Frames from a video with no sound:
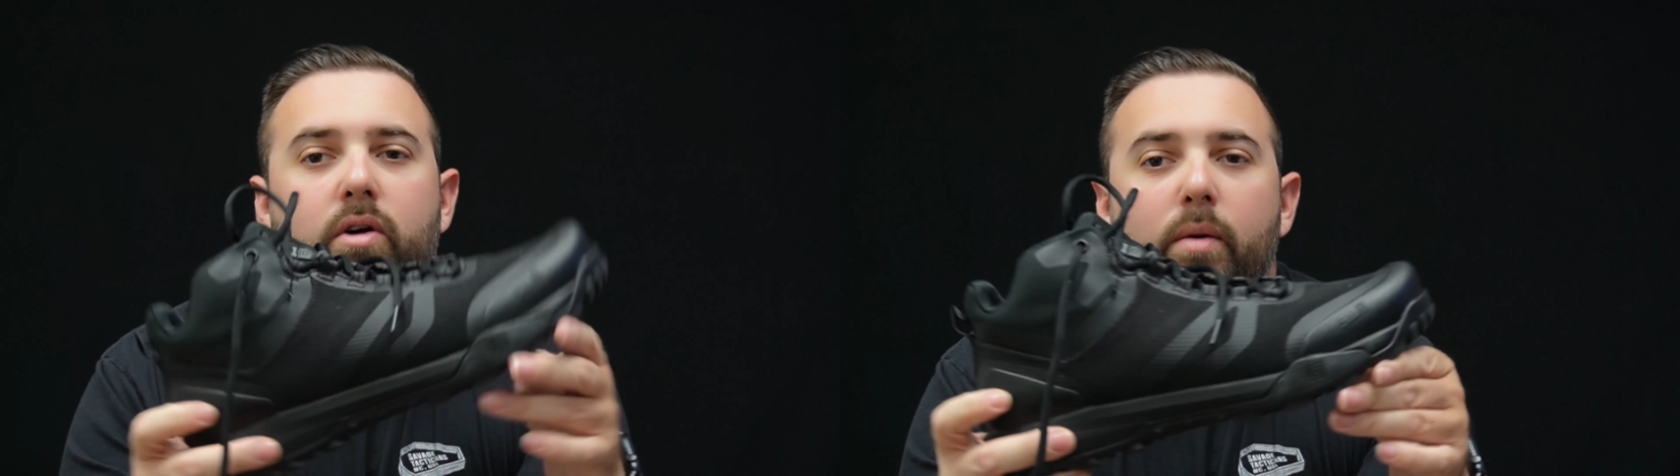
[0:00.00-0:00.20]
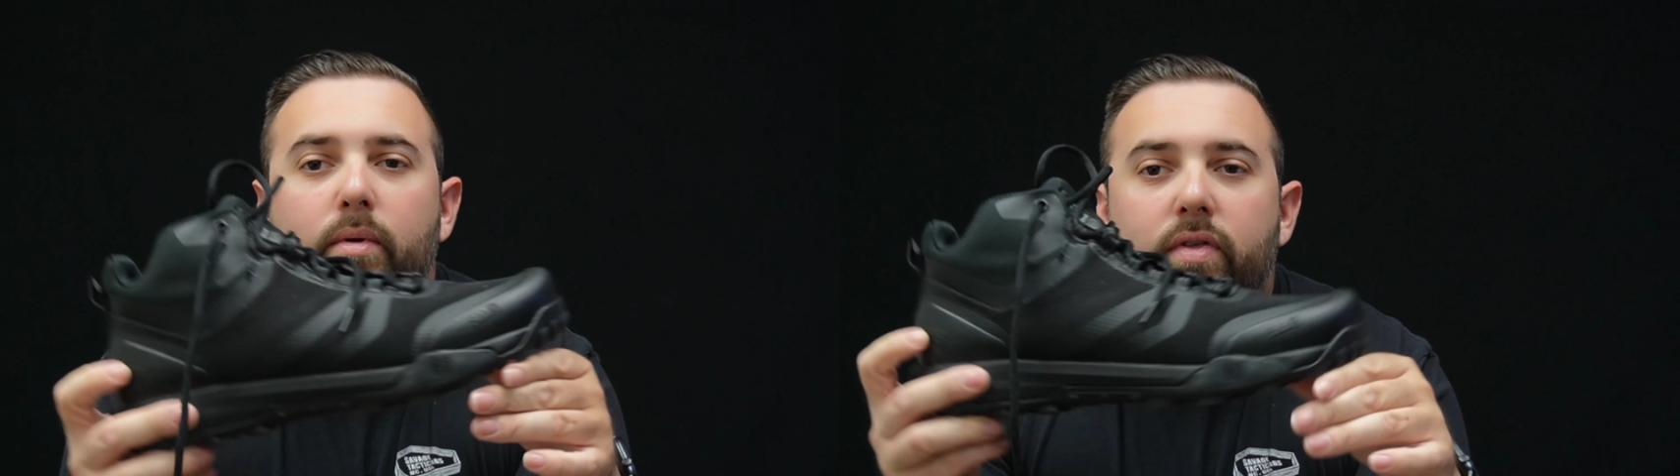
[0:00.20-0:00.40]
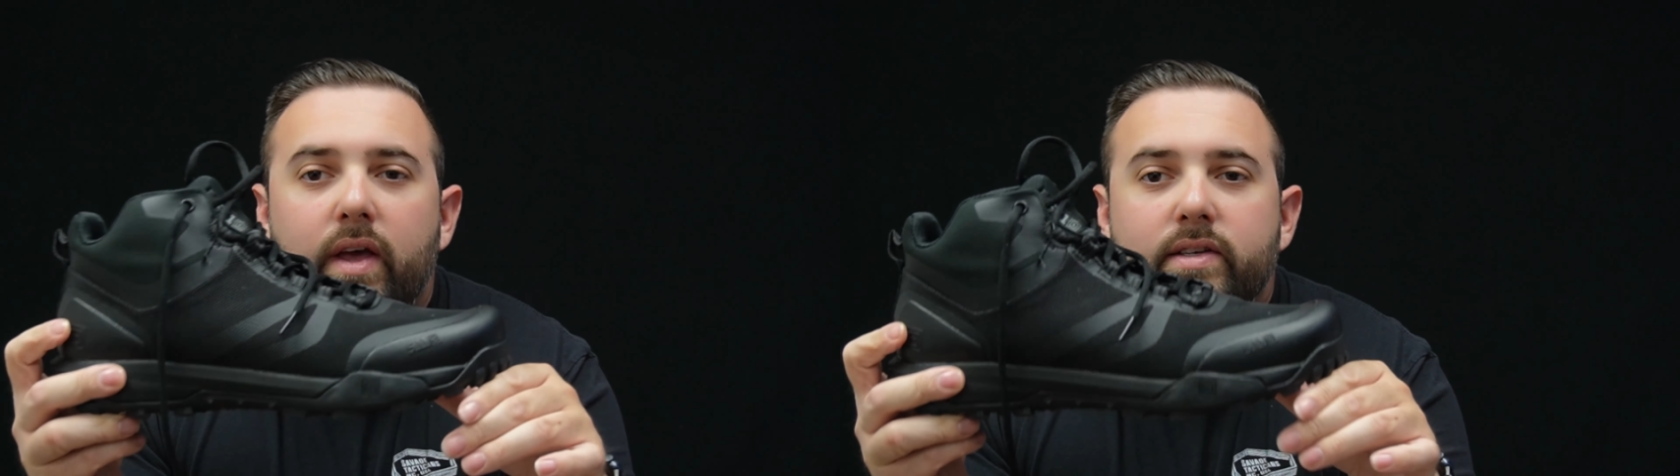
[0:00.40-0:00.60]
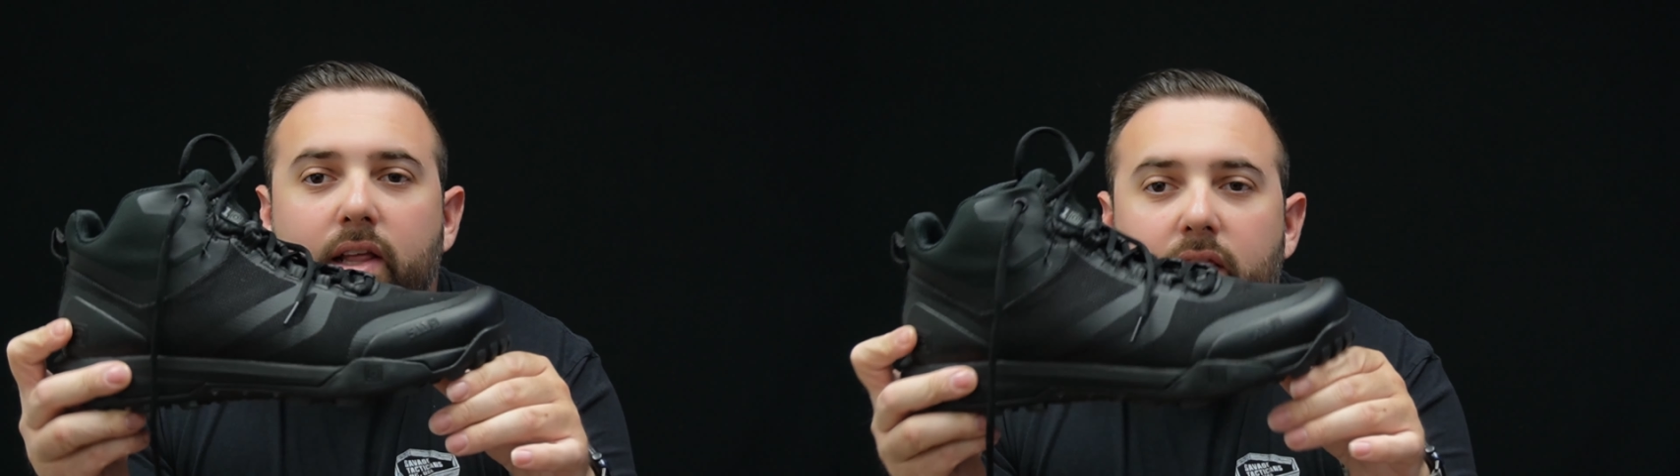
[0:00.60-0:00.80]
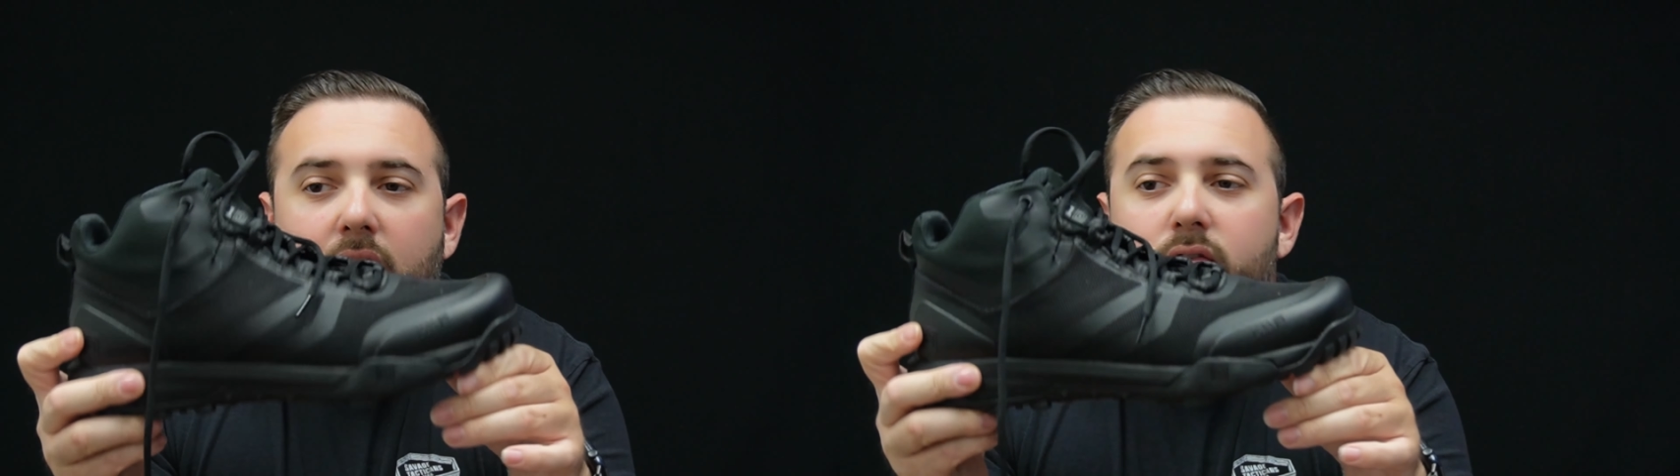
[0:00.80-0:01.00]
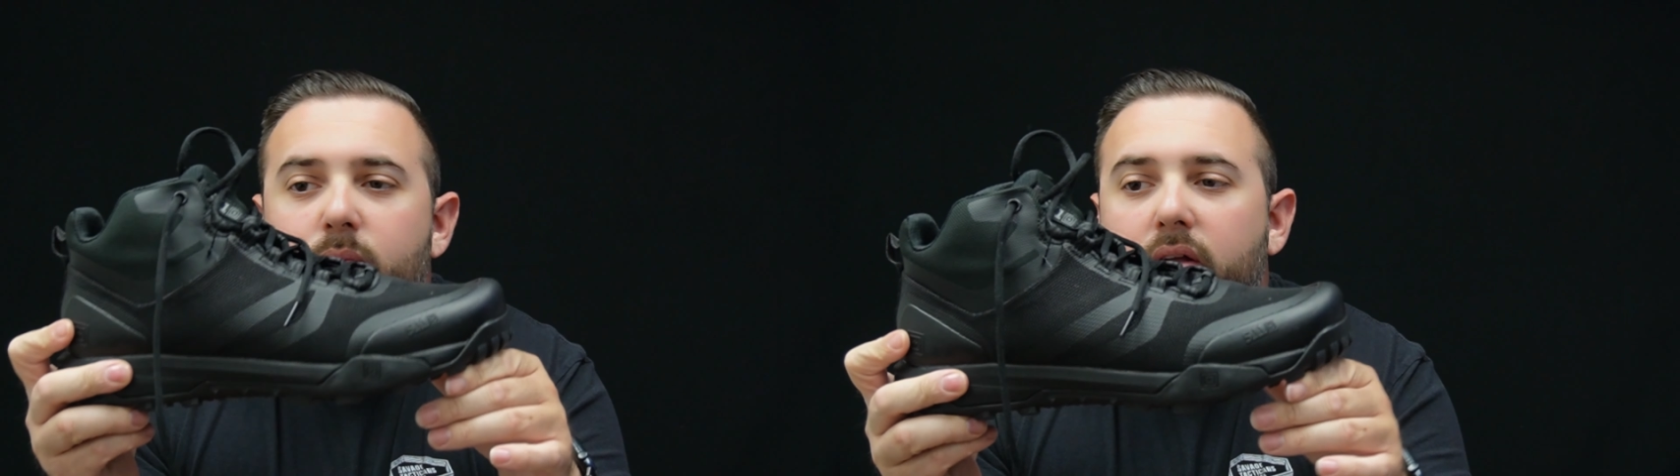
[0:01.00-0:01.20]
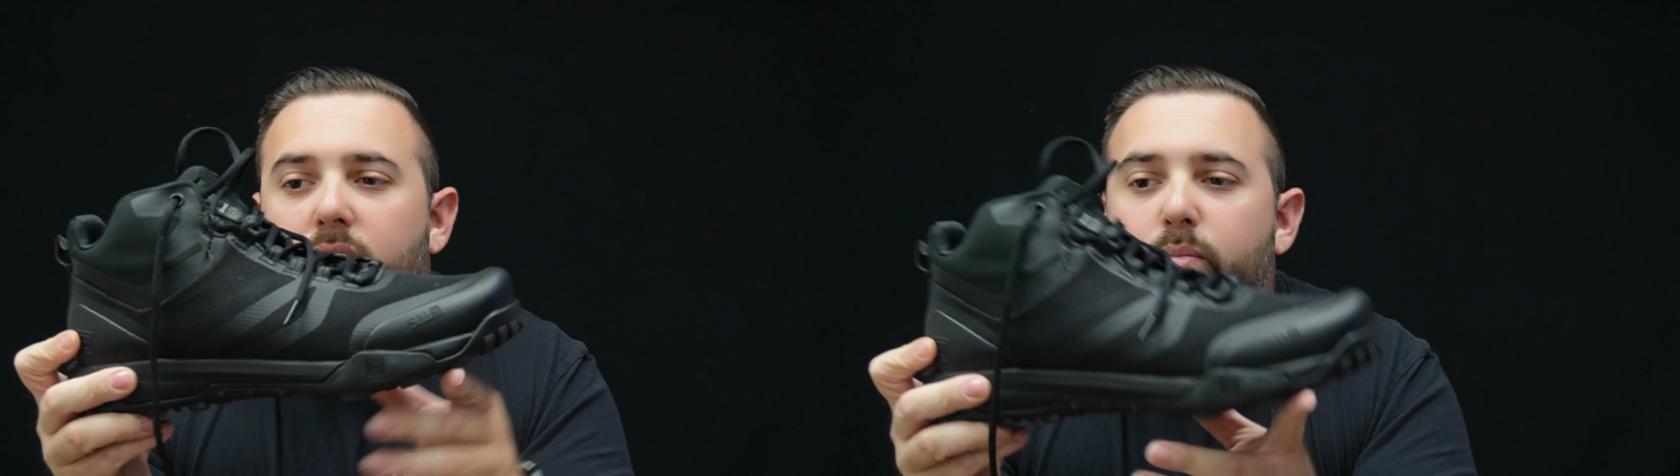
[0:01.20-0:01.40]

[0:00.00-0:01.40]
a couple things I love about the